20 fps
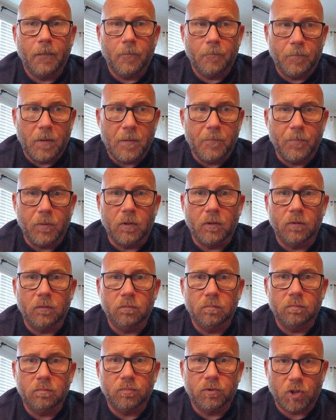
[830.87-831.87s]
people
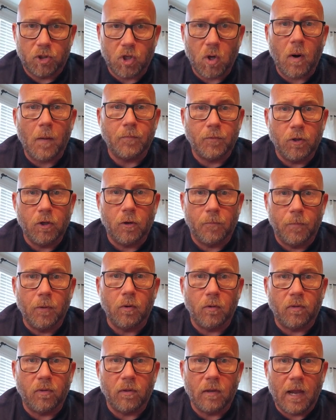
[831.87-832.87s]
to show up to your
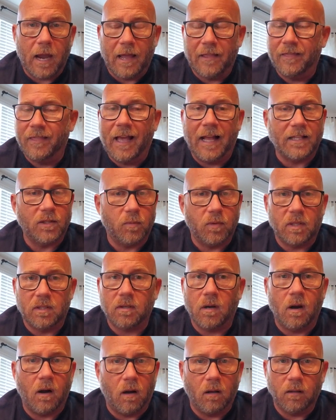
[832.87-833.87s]
booth, and that's what it's
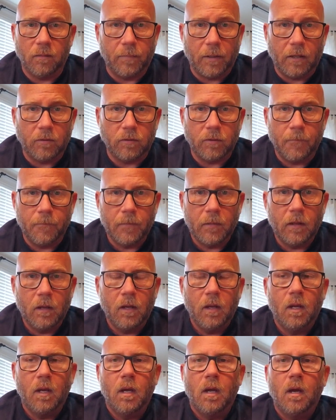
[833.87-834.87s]
all about.
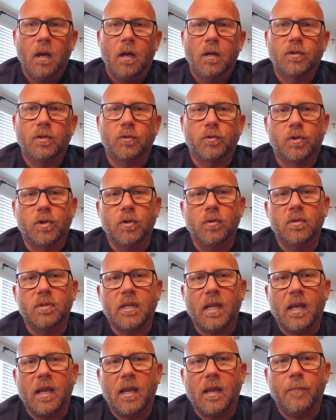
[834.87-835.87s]
So choose
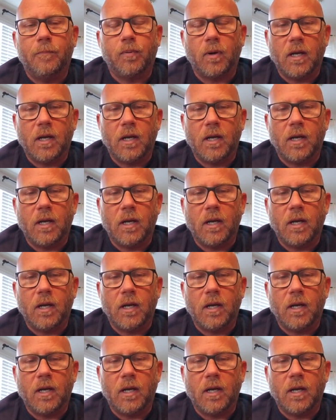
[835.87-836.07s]
a a